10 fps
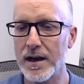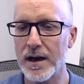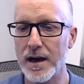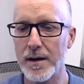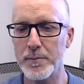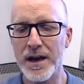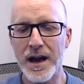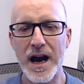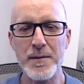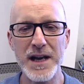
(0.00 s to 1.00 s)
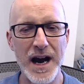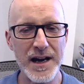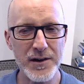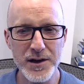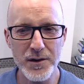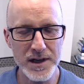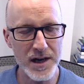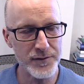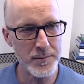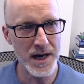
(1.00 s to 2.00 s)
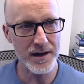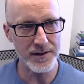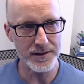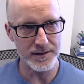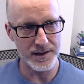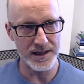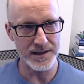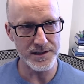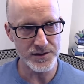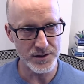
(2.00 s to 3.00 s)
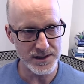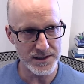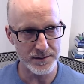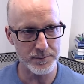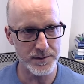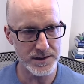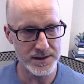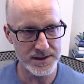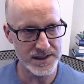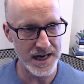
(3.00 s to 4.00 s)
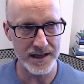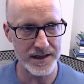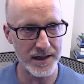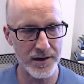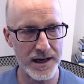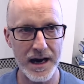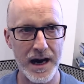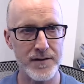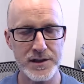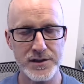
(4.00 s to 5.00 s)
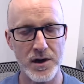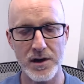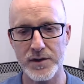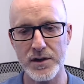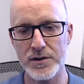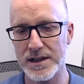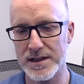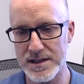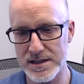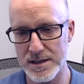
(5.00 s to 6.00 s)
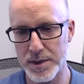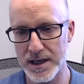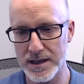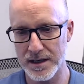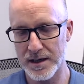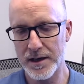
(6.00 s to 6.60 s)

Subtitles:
I mean, I don't know enough about the industry to say like, okay, I have a strong view that this is the peak.